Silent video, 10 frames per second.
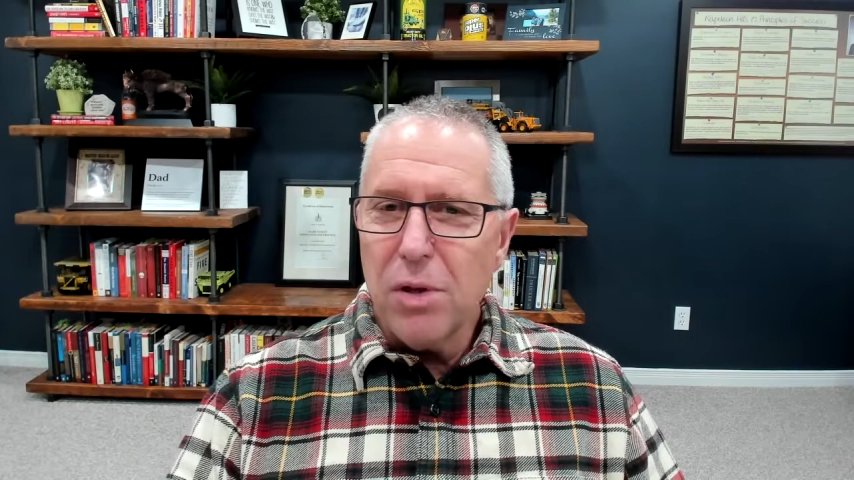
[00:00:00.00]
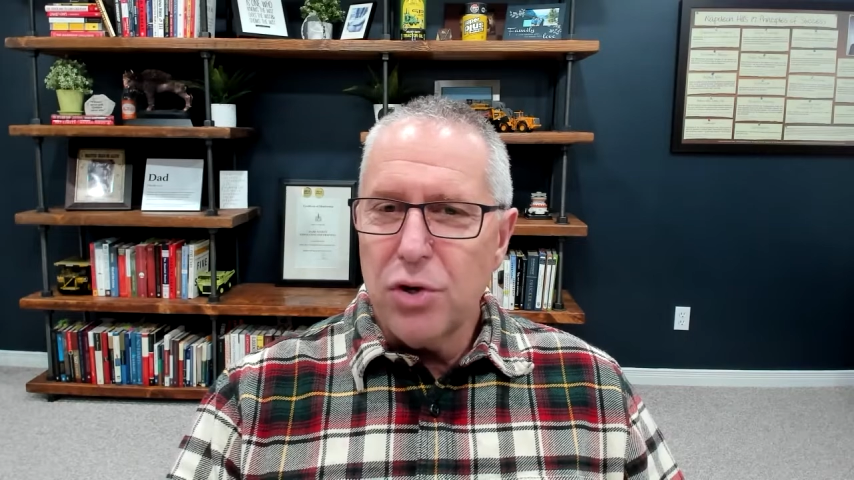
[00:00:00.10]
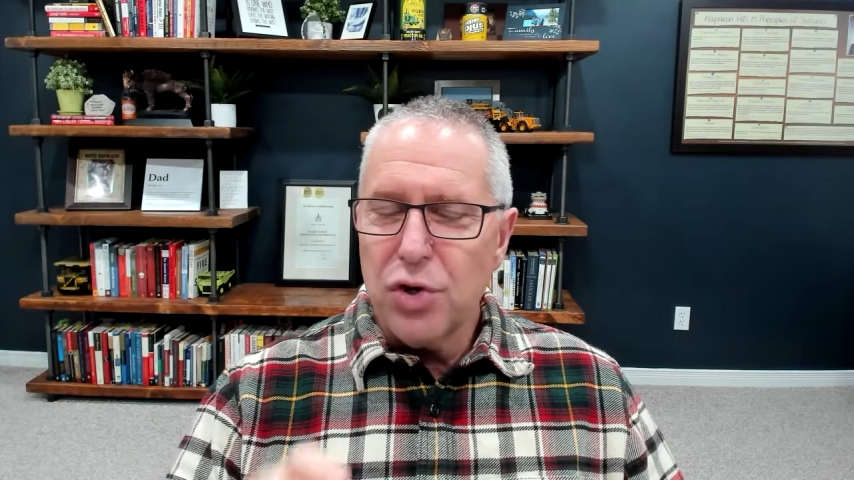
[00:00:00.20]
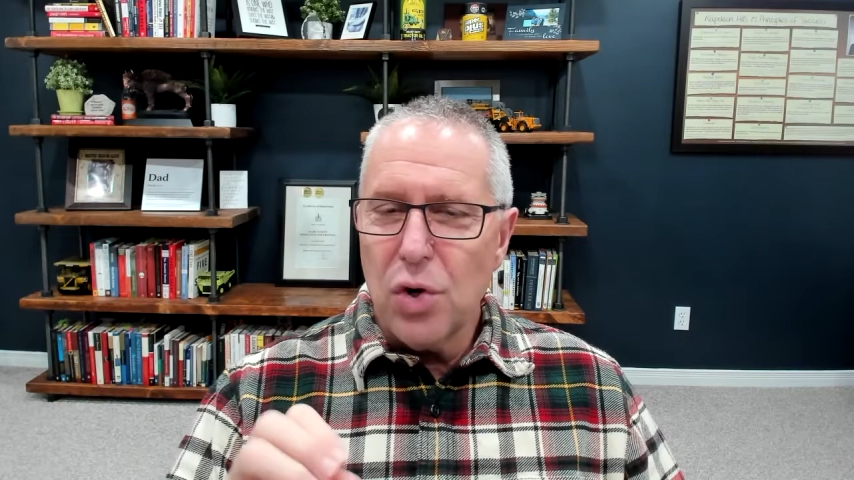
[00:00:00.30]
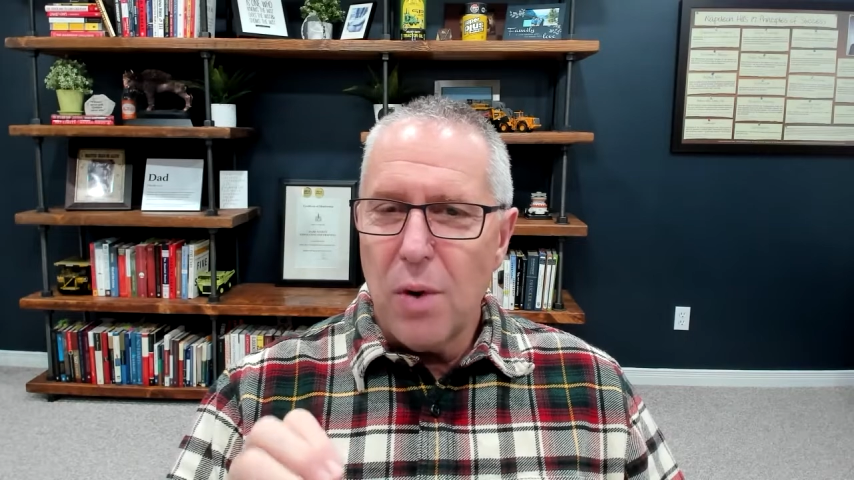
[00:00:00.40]

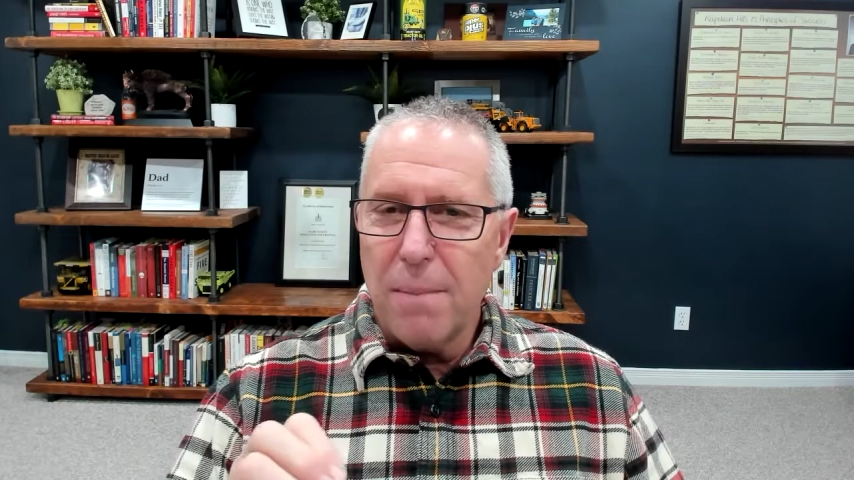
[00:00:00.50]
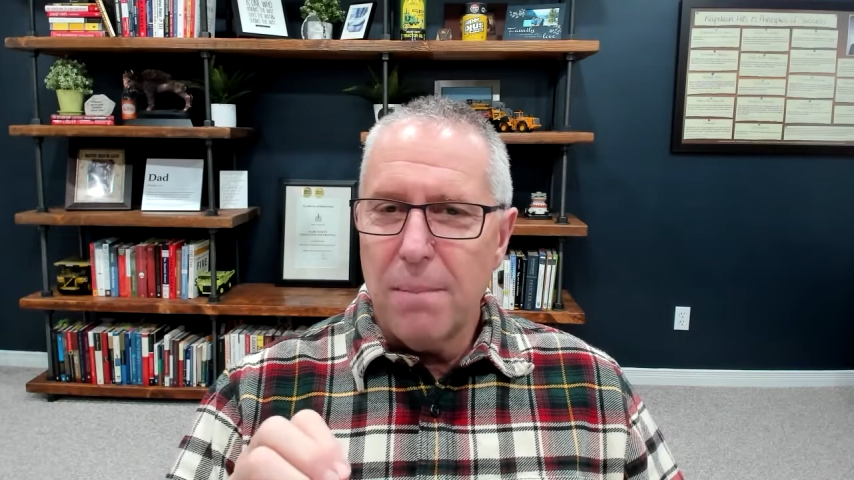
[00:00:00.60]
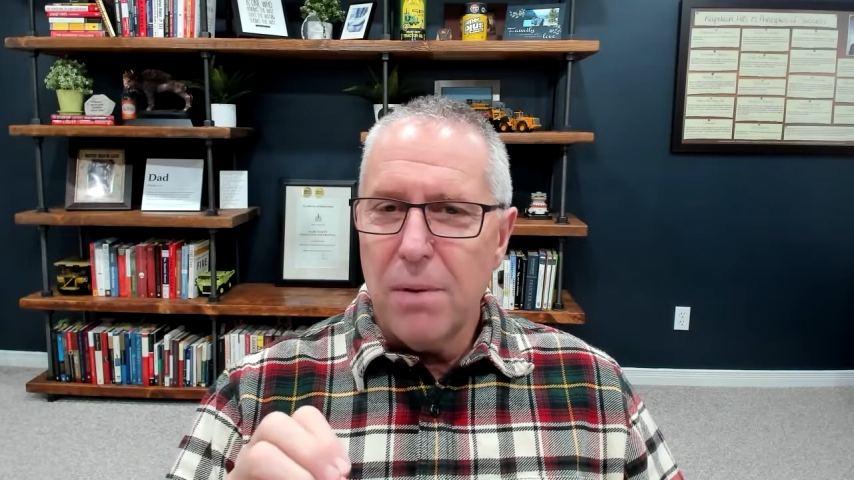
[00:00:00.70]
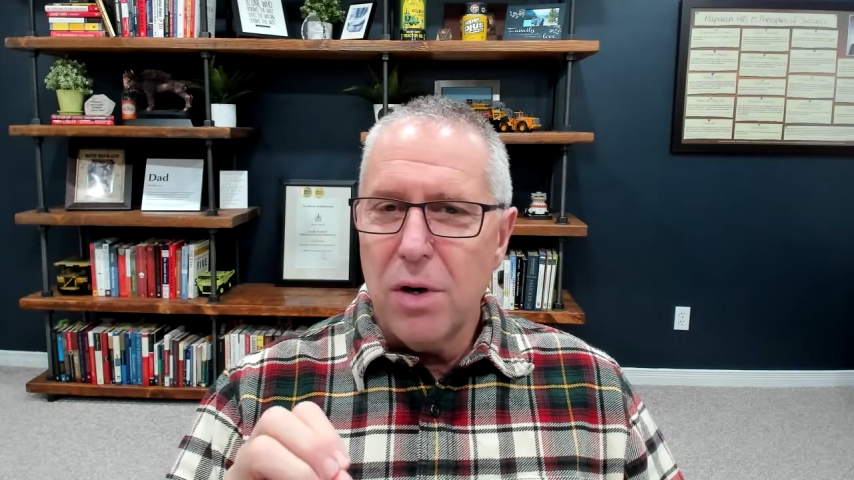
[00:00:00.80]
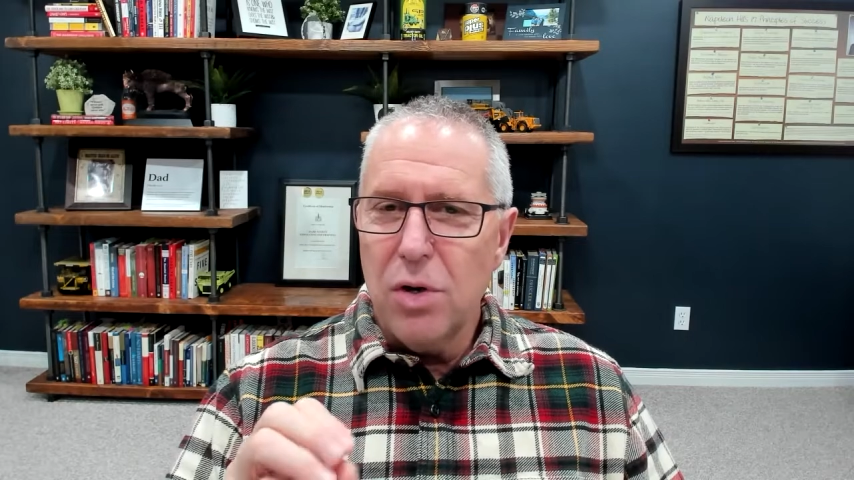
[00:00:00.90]
show
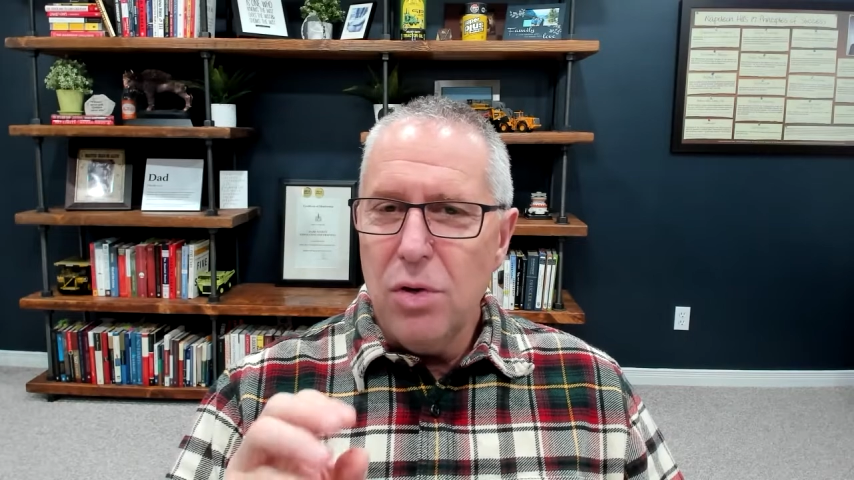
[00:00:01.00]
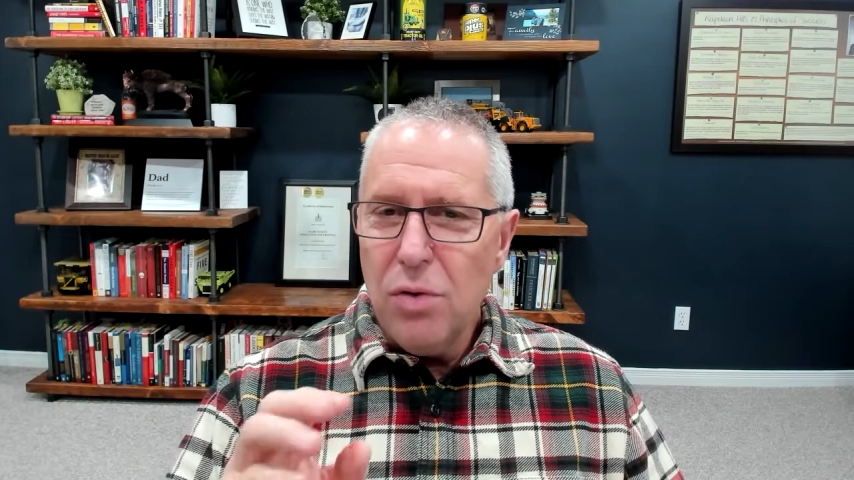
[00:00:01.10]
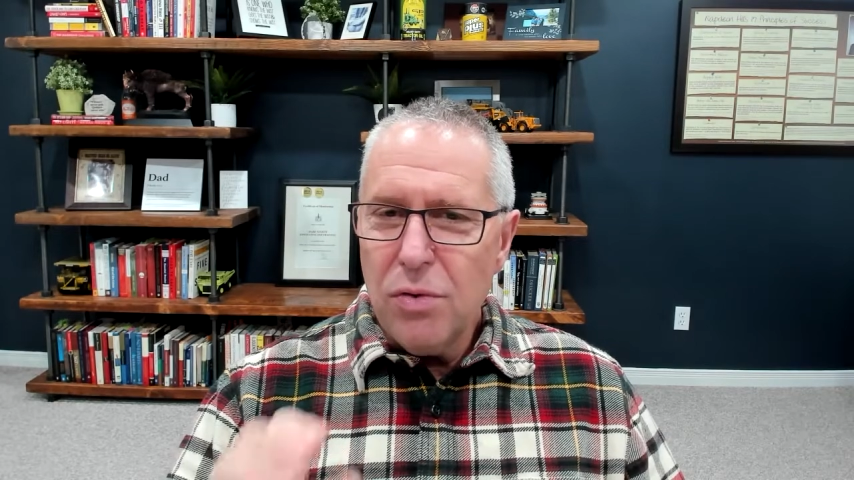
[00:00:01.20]
up, do you